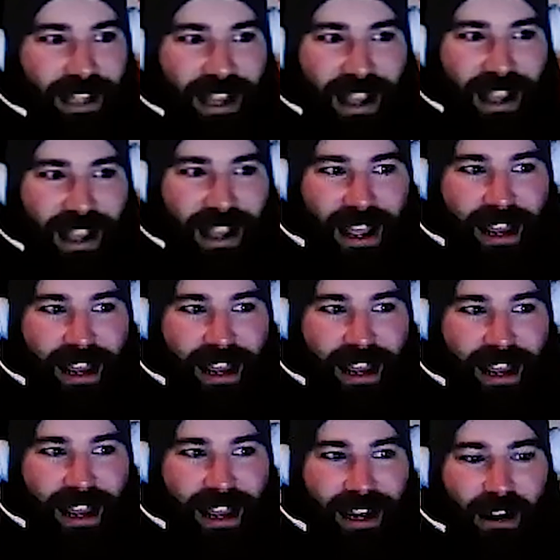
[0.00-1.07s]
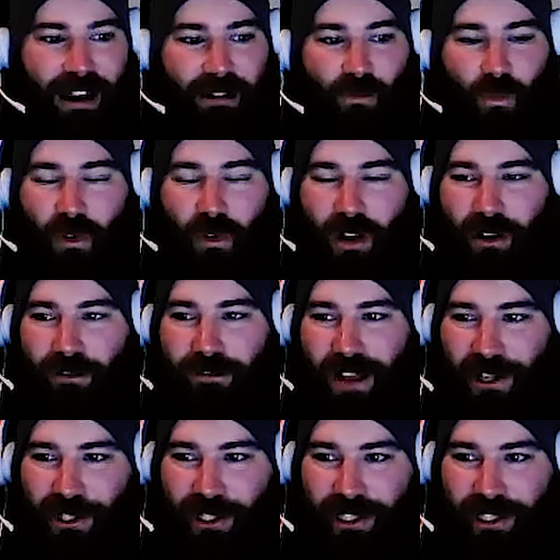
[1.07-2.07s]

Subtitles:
And what a fashion.